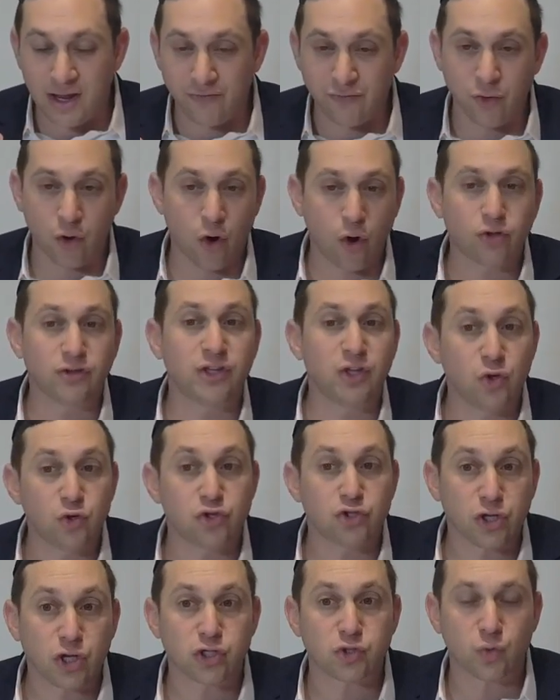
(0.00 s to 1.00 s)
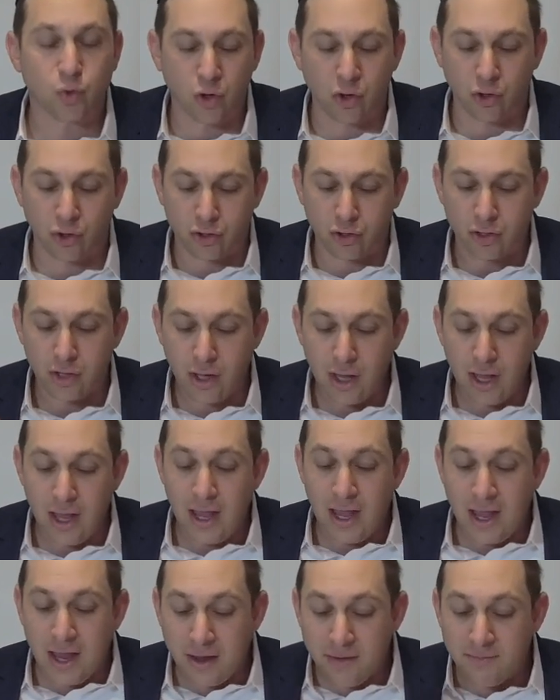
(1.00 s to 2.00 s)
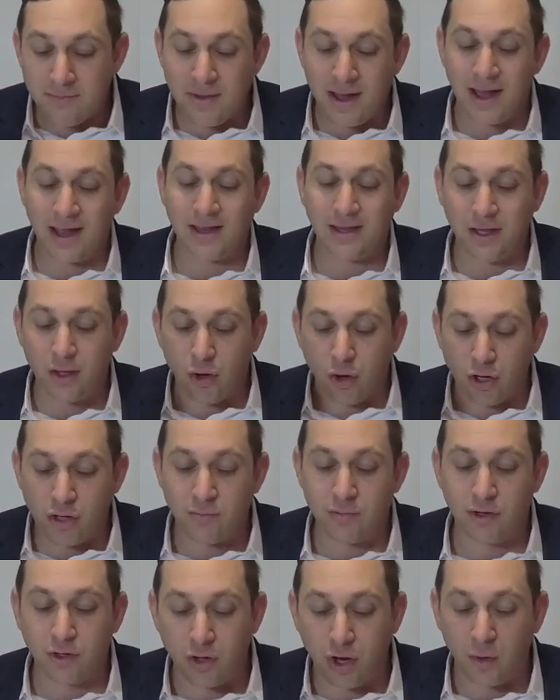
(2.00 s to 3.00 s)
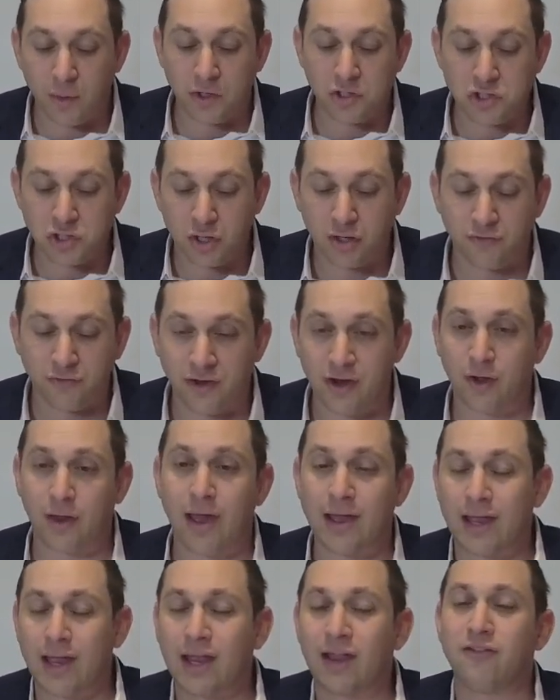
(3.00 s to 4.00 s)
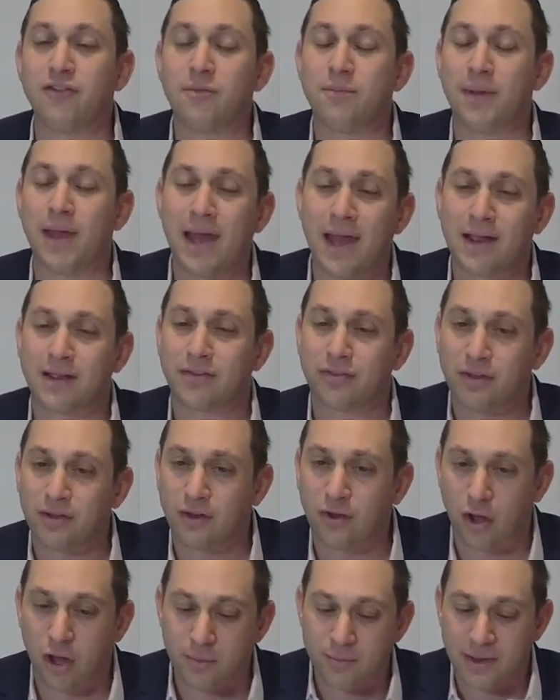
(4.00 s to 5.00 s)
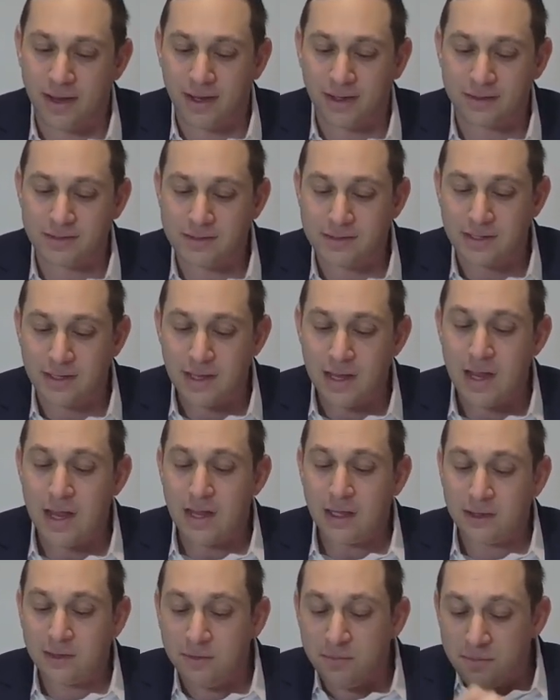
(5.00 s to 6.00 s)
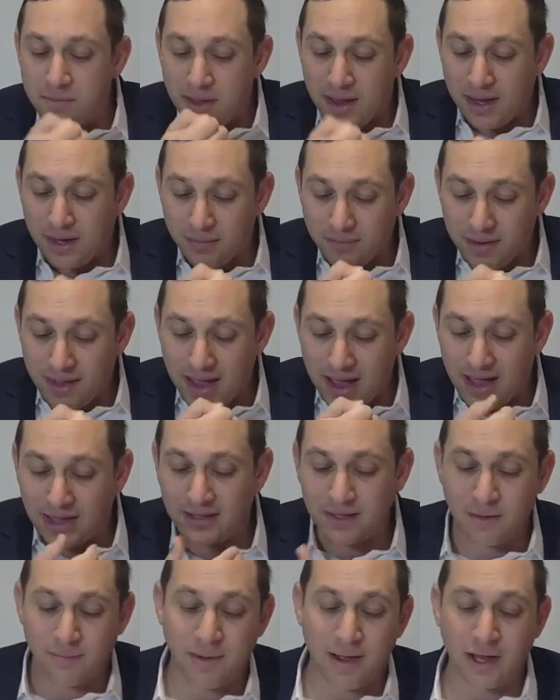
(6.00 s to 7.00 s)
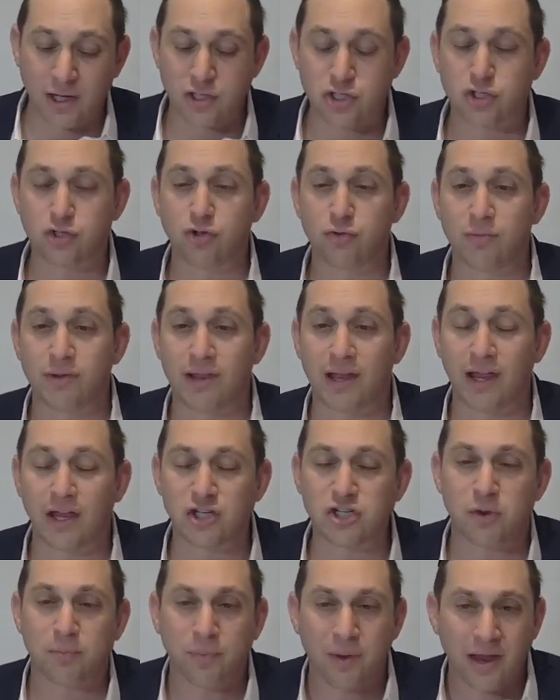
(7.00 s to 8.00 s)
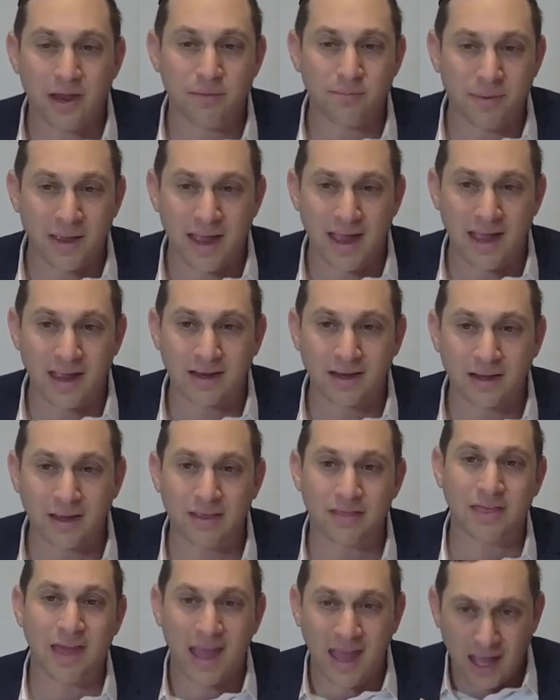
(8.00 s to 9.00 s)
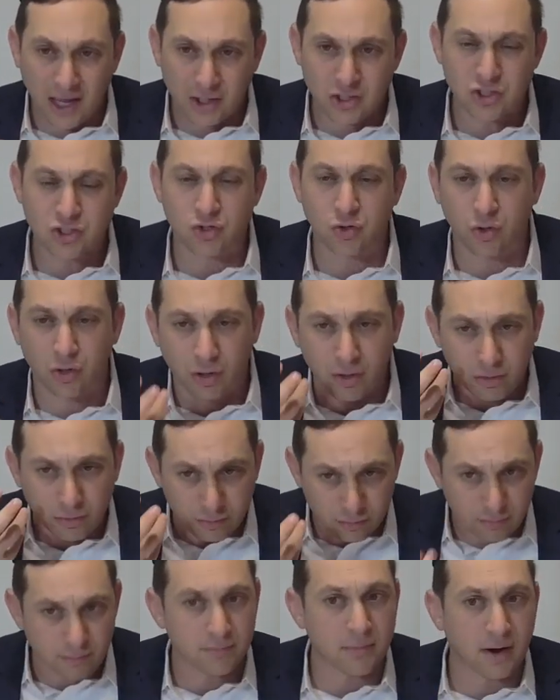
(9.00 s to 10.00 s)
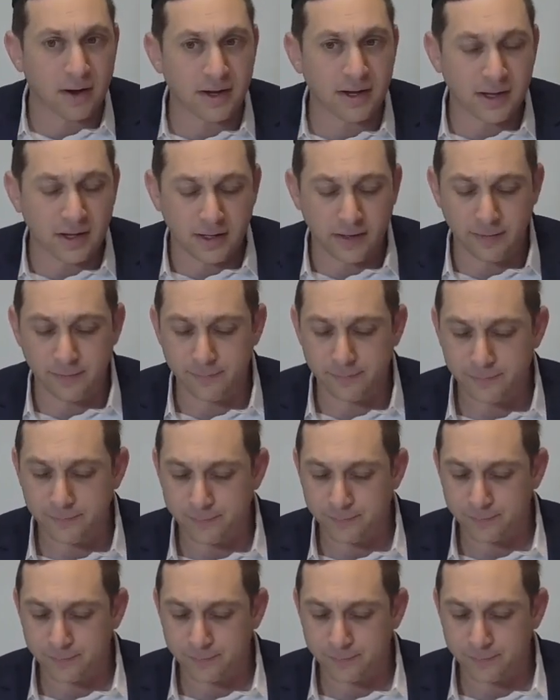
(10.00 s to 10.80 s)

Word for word: you hold Yush does work, in my oimer lori shulfan, if I can give you back the chametz, the meime aliyabai shlumile, you're paying back the actual money.